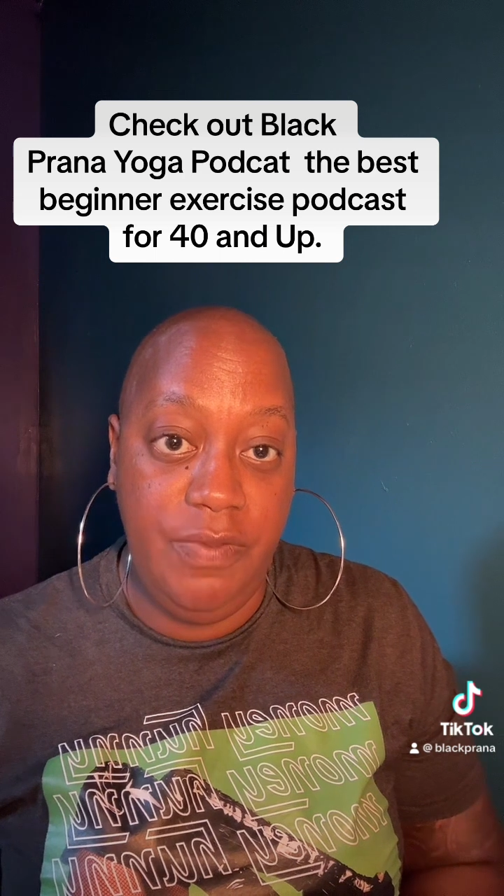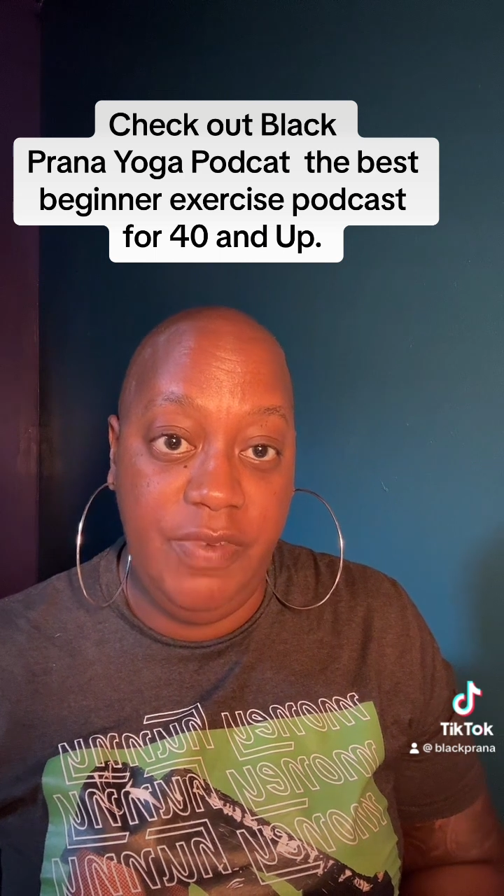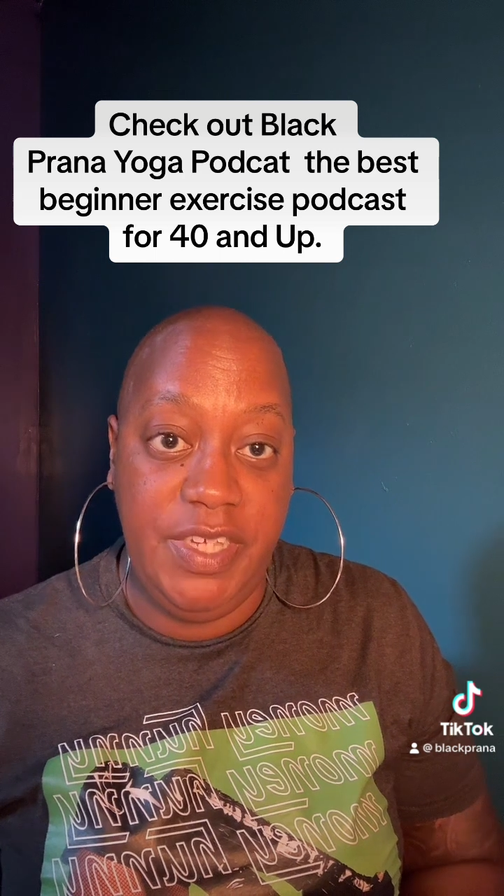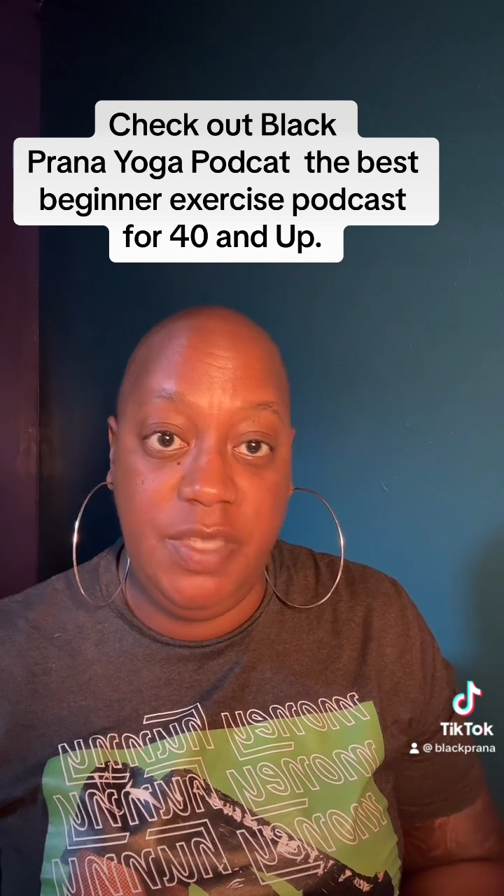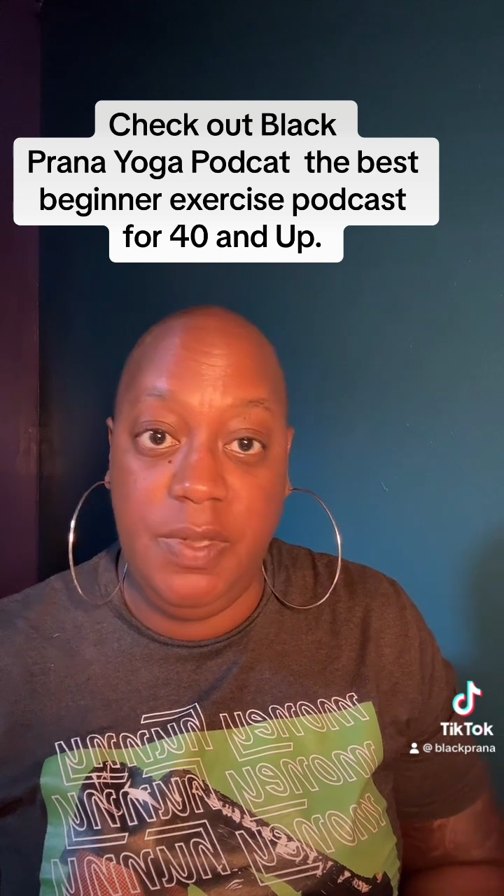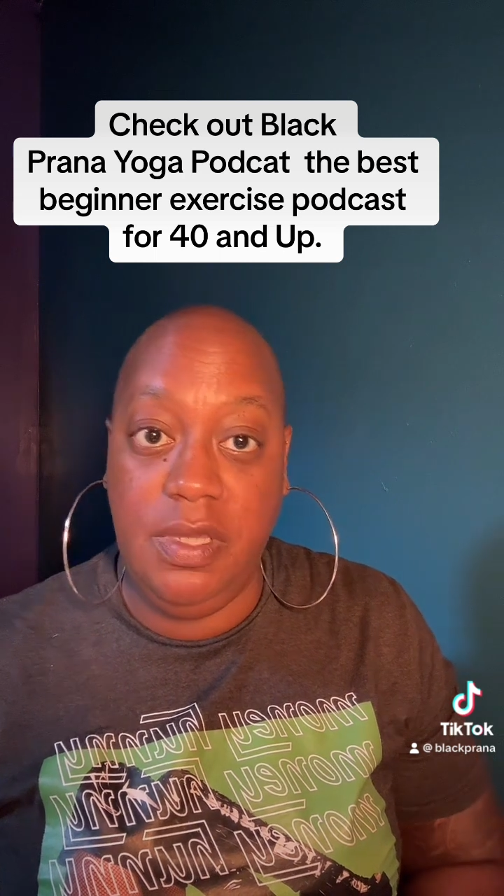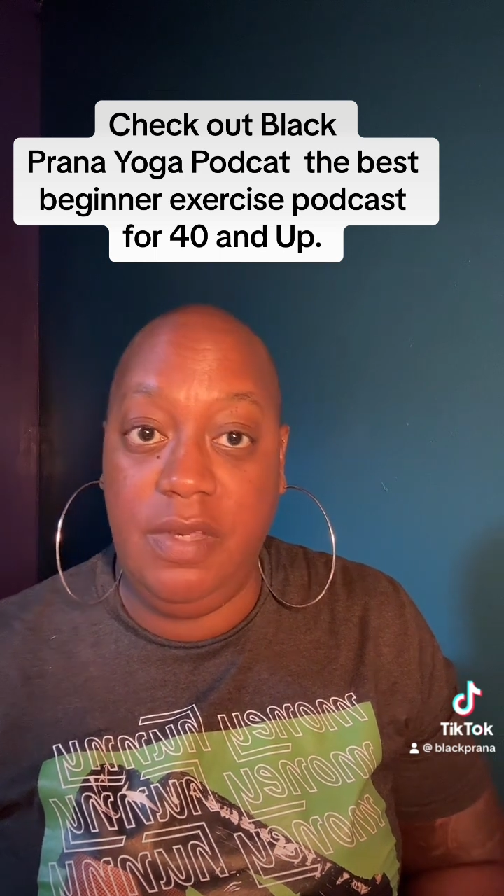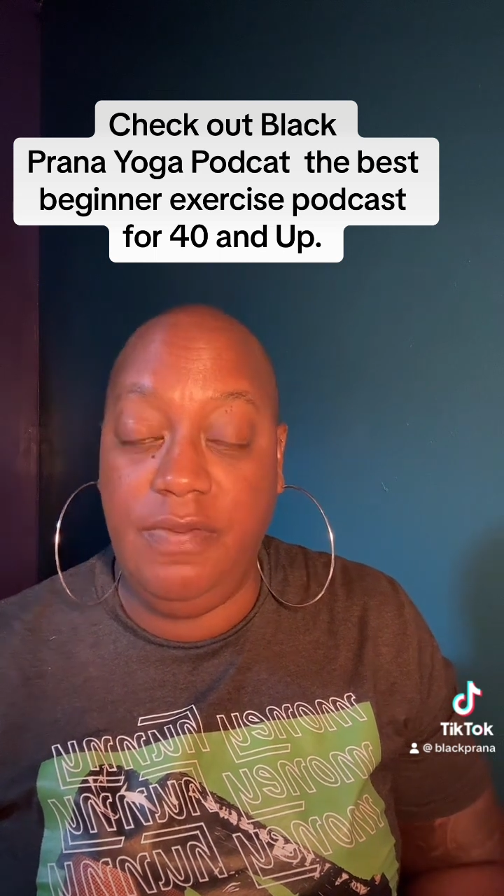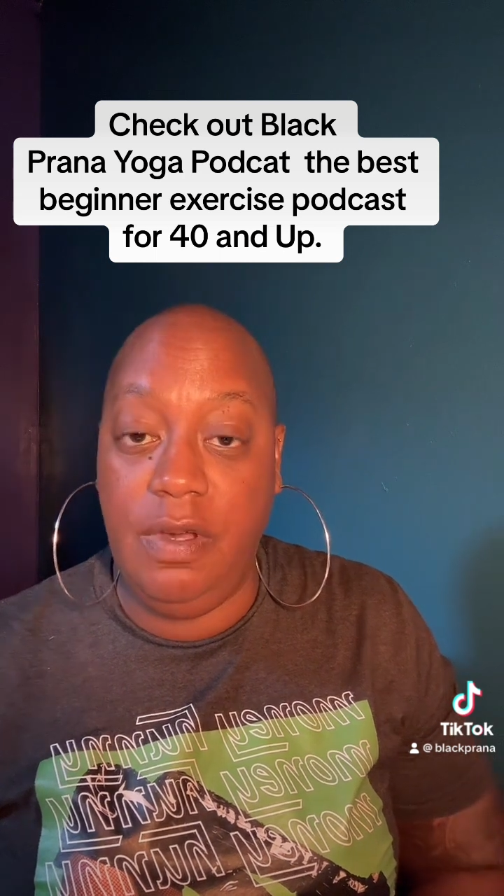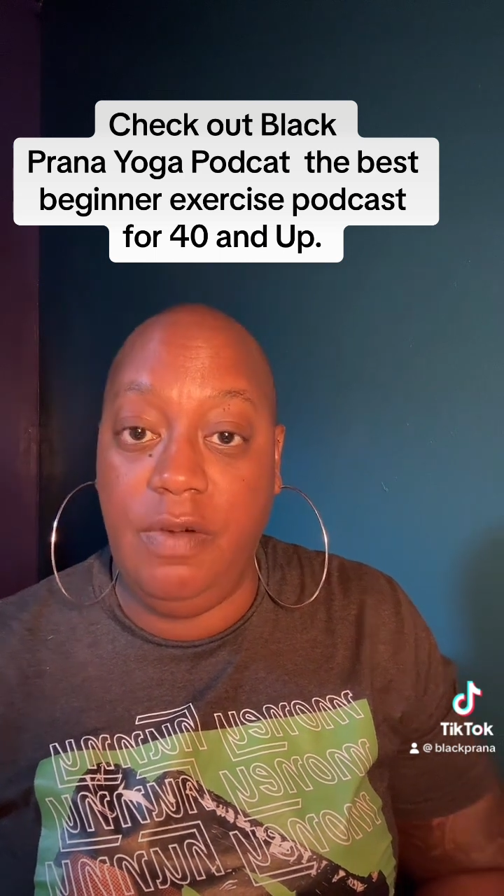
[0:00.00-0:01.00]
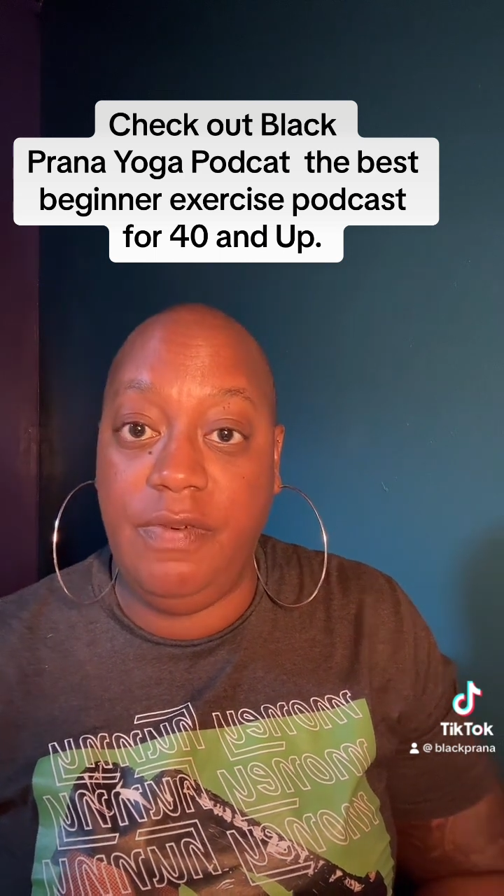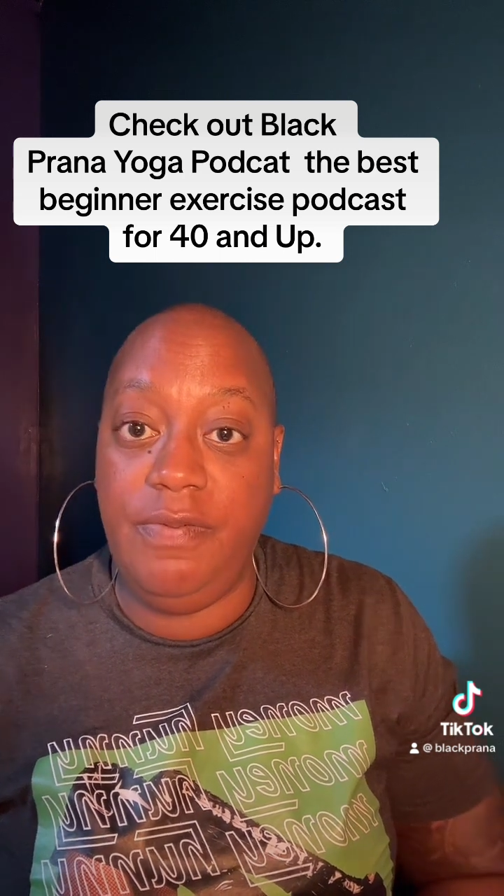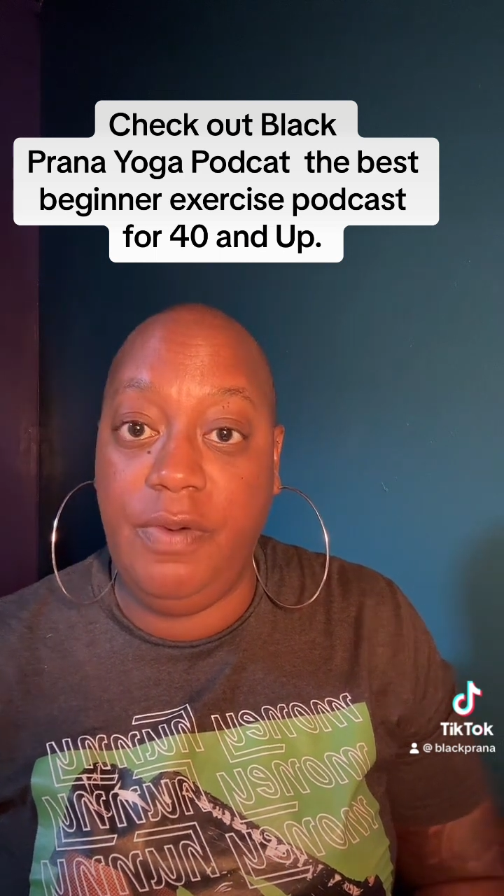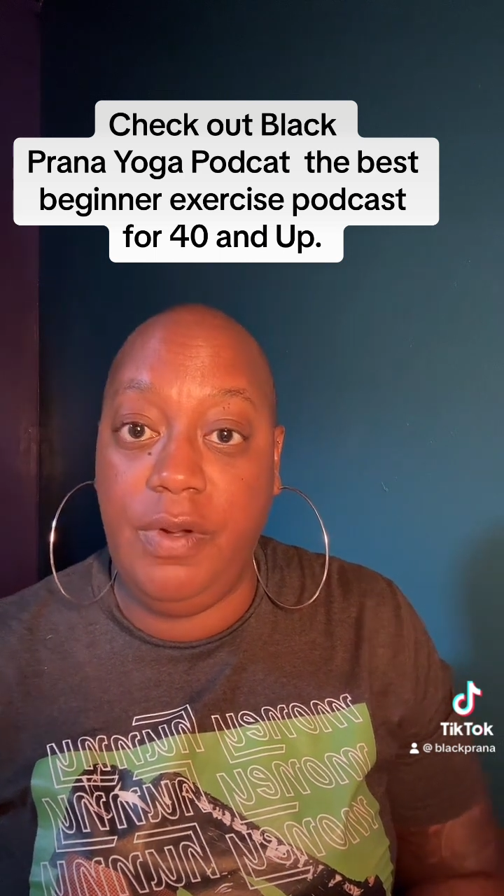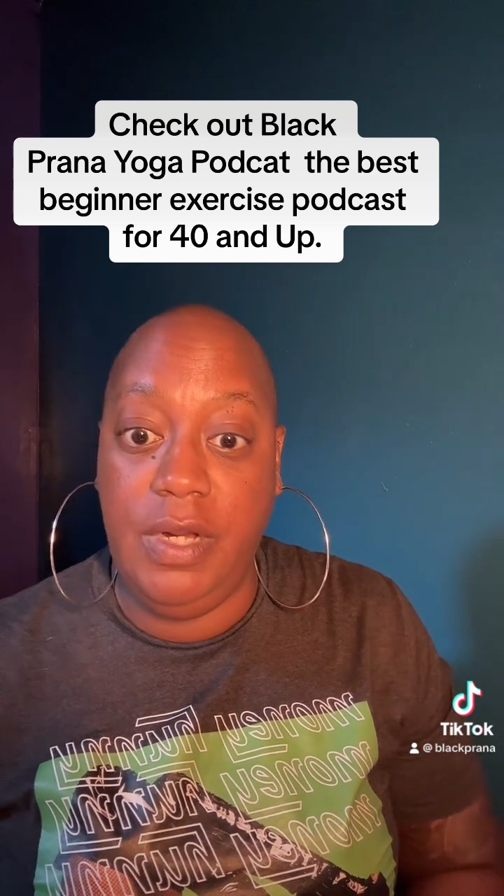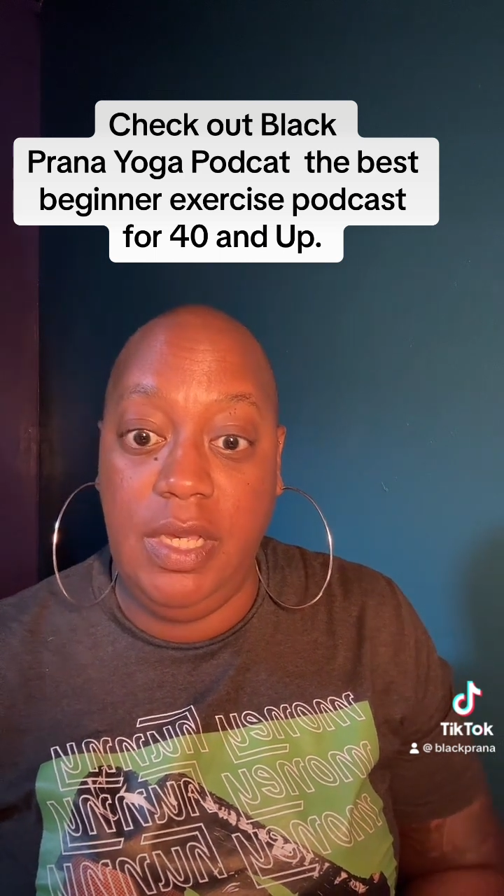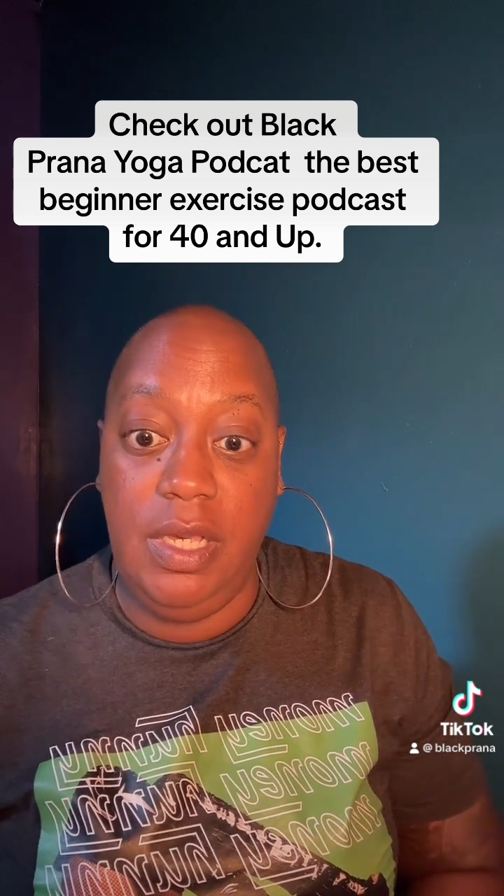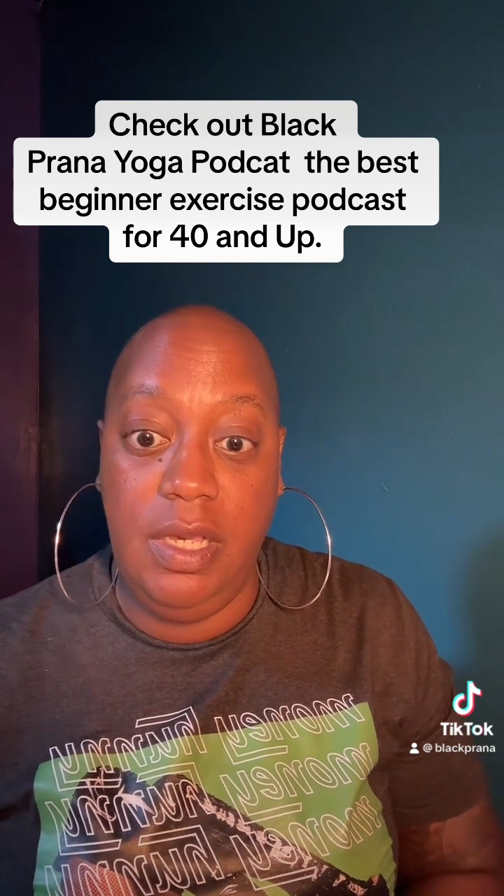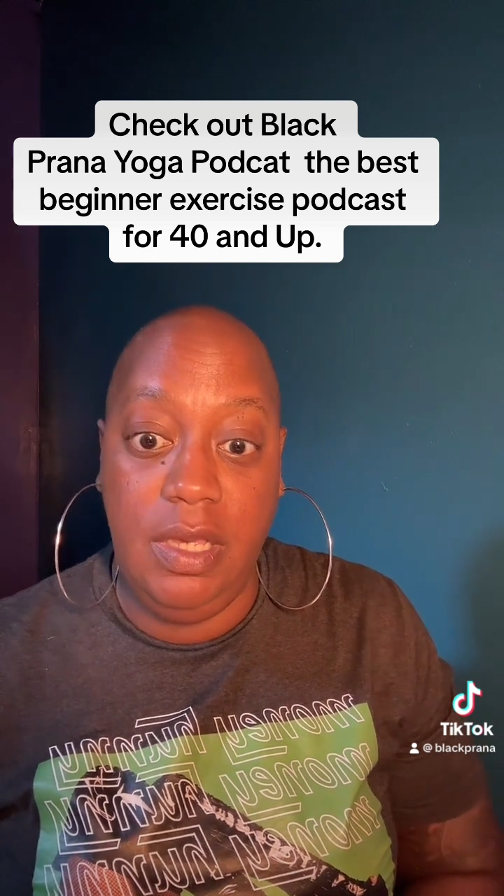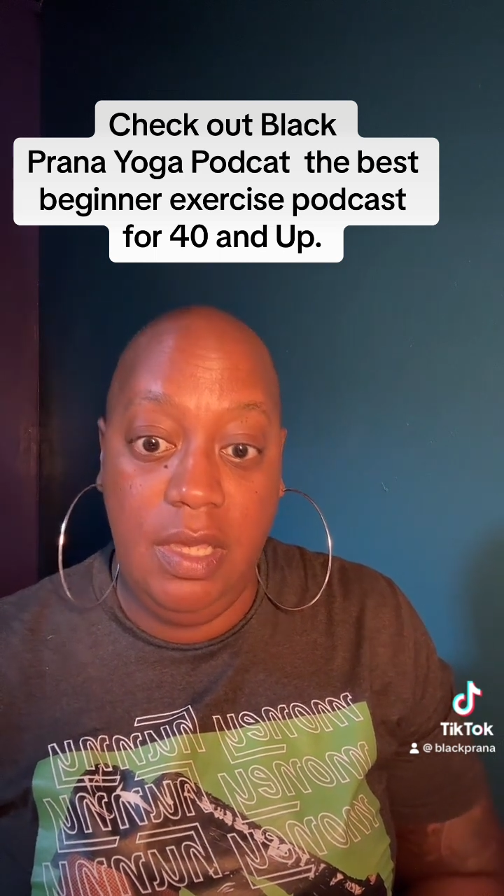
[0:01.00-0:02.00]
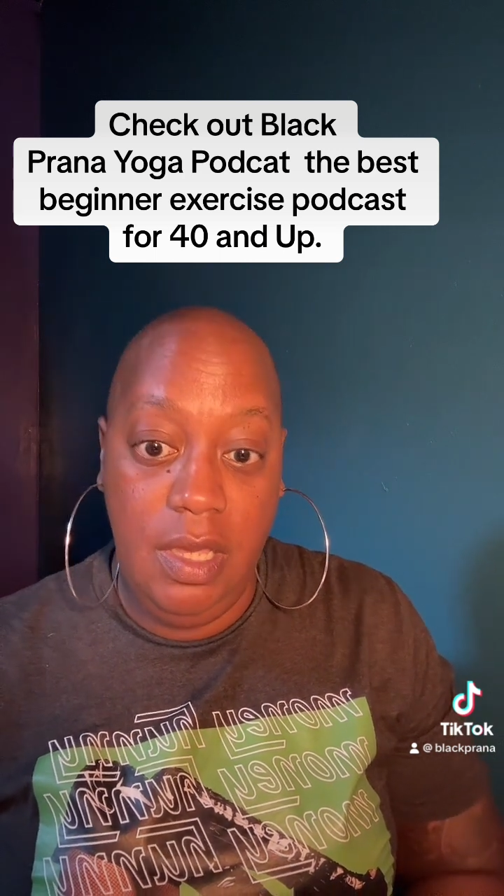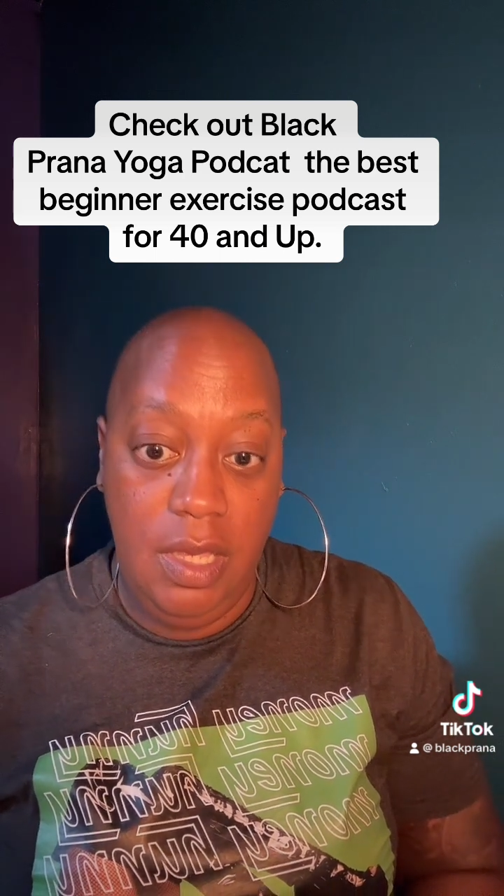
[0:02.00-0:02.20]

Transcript: flexibility for over 40